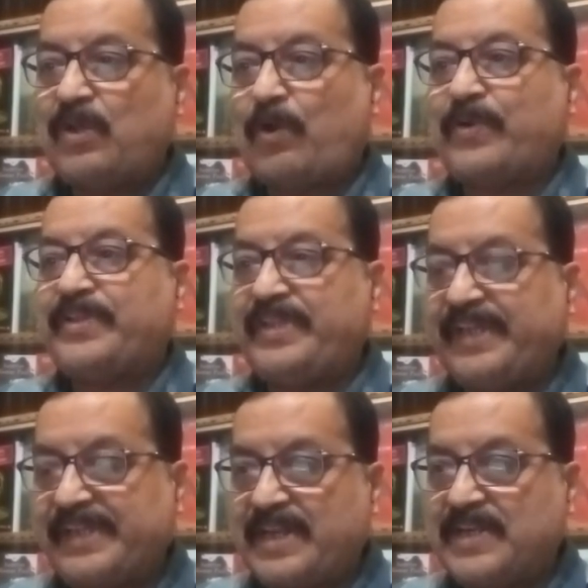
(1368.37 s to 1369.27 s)
or
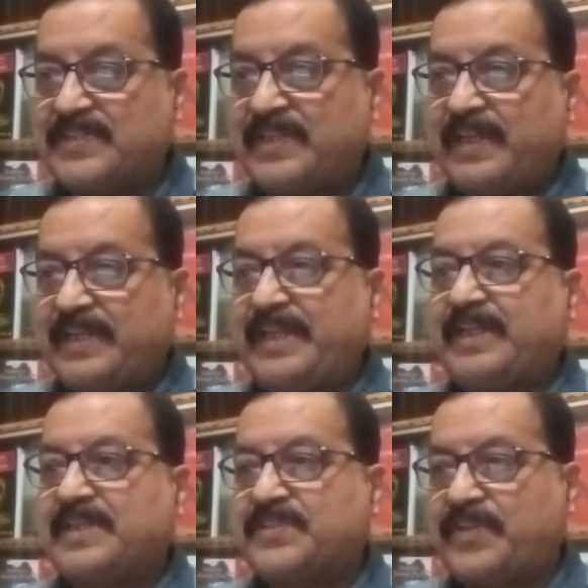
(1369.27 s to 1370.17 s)
hearer's
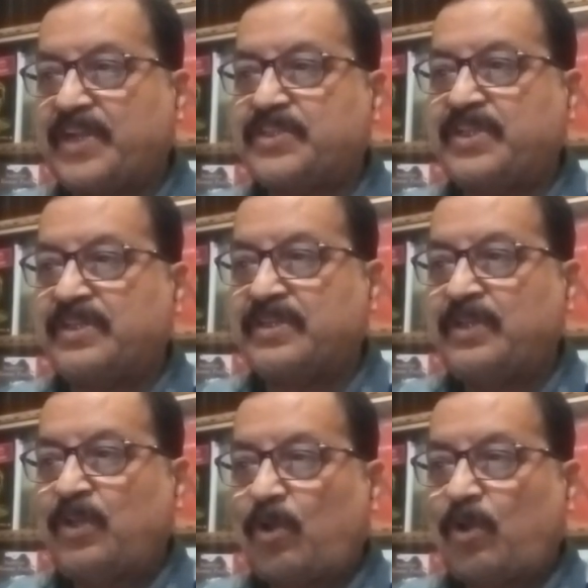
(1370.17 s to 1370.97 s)
reconstruction